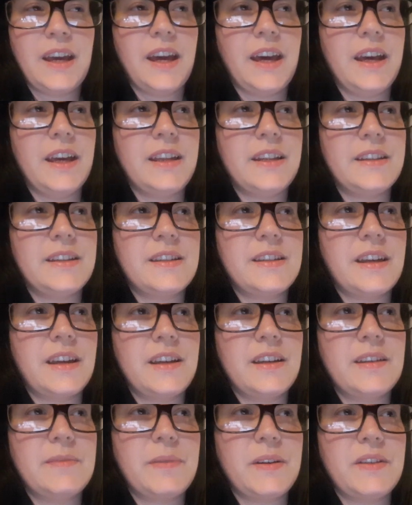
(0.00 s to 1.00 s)
And uh,
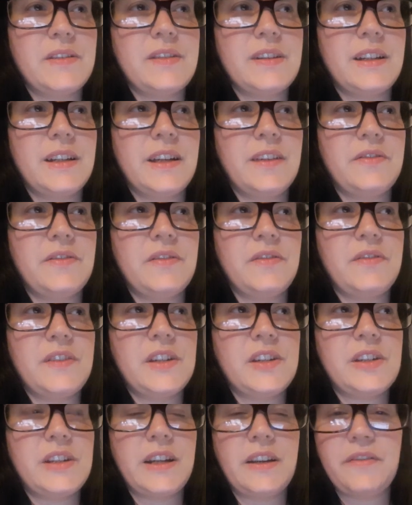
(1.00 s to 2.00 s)
you're supposed to leave the
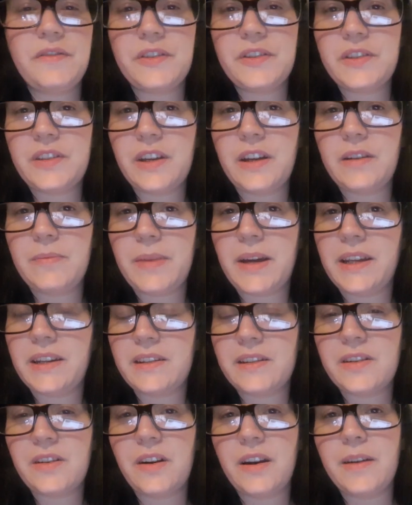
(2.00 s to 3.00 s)
fish in it for a certain amount
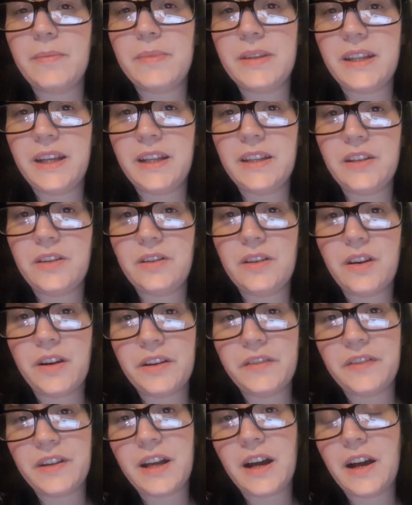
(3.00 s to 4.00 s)
of time and then you
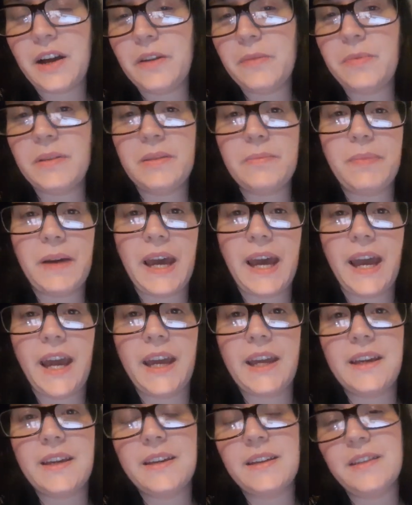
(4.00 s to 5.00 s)
kind of cut open the
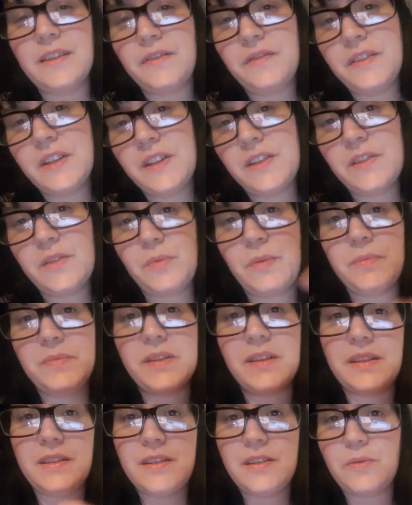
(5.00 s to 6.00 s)
bag and the fish
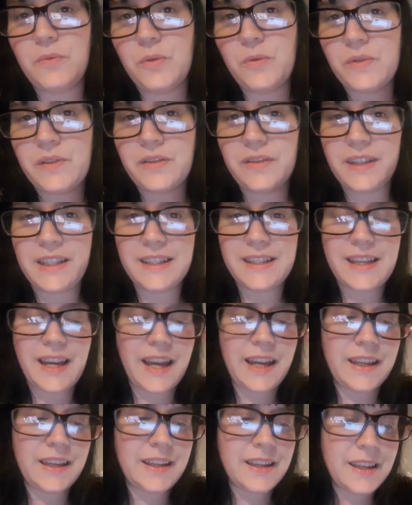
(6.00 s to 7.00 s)
swims into the water in the
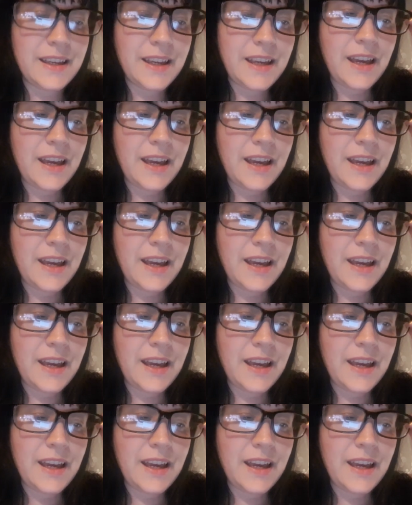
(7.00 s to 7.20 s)
tank.